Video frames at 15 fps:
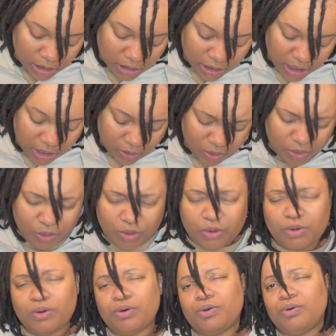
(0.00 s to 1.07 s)
the candle.
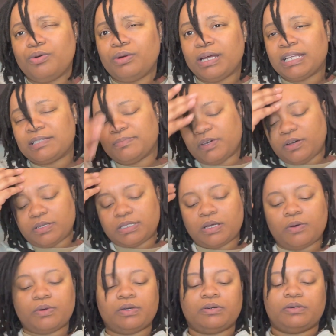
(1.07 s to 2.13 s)
Oh, that smells
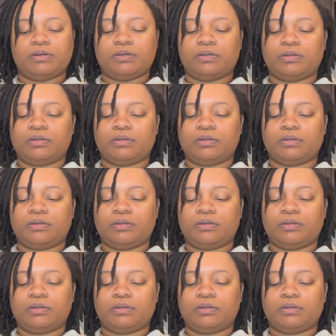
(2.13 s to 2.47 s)
so good.